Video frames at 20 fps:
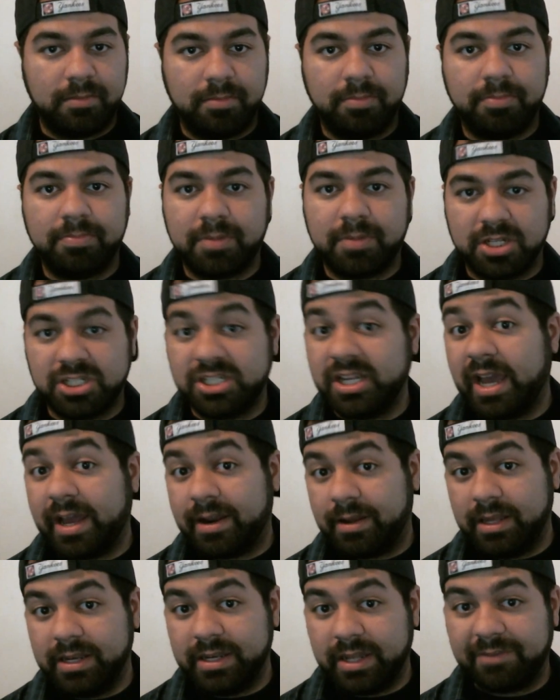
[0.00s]
because she had an
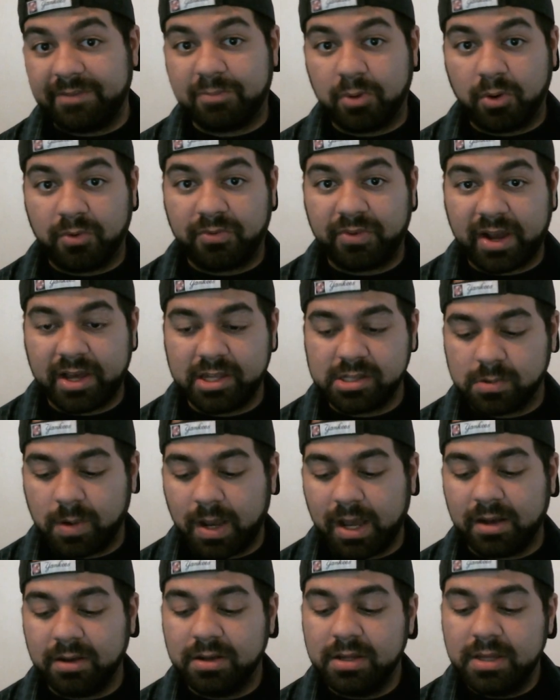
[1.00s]
in-depth profile as
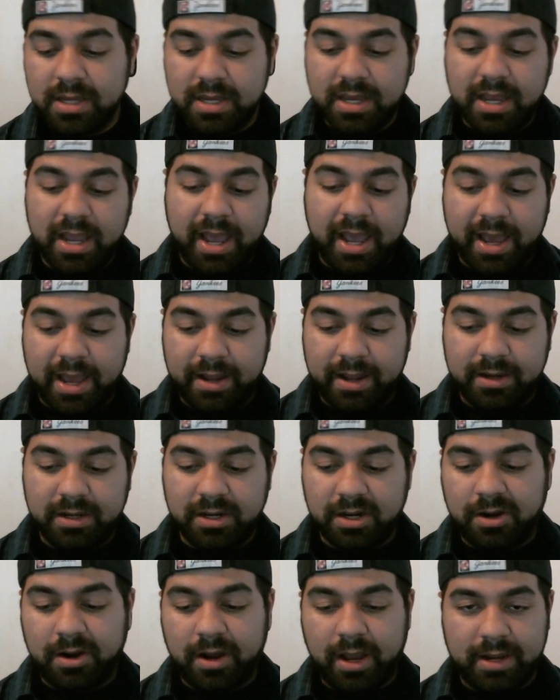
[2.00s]
well. And
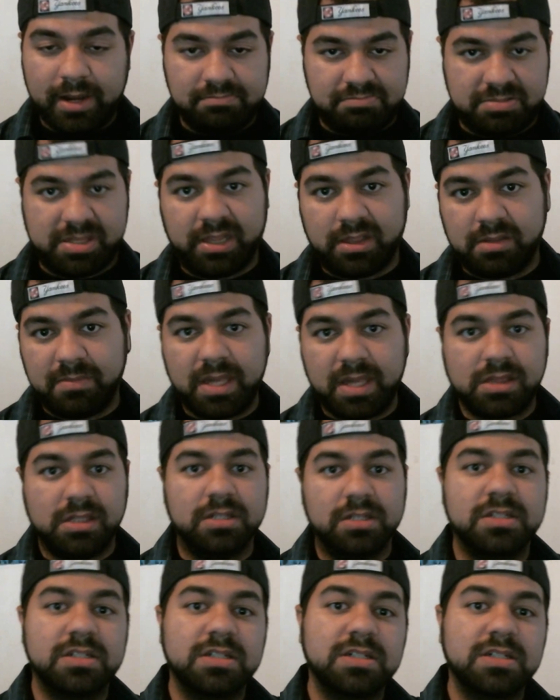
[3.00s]
I sent the message.